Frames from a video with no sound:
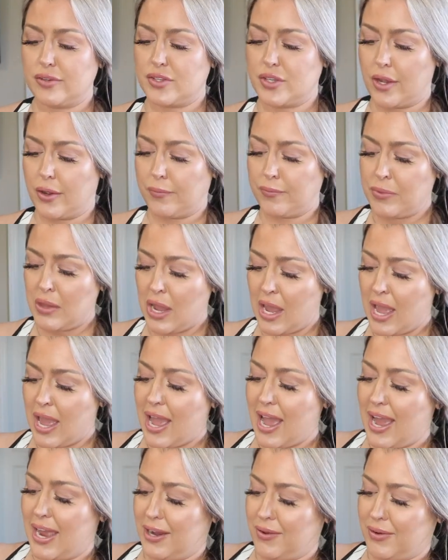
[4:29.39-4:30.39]
So
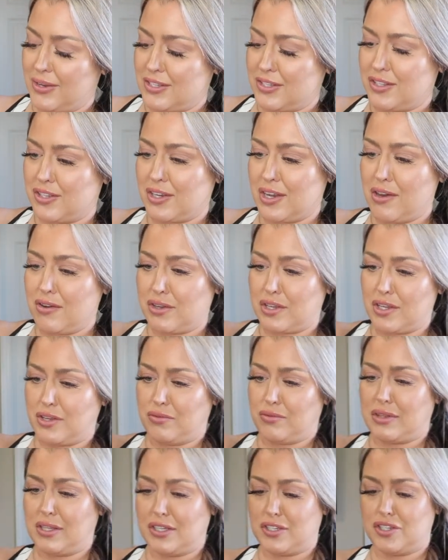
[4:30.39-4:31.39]
anyways, look how
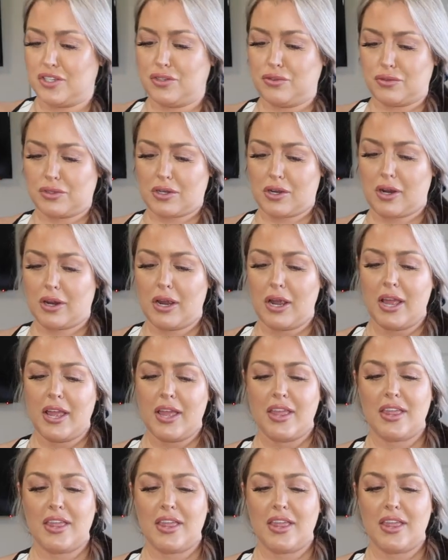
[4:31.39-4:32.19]
cute these shoes are.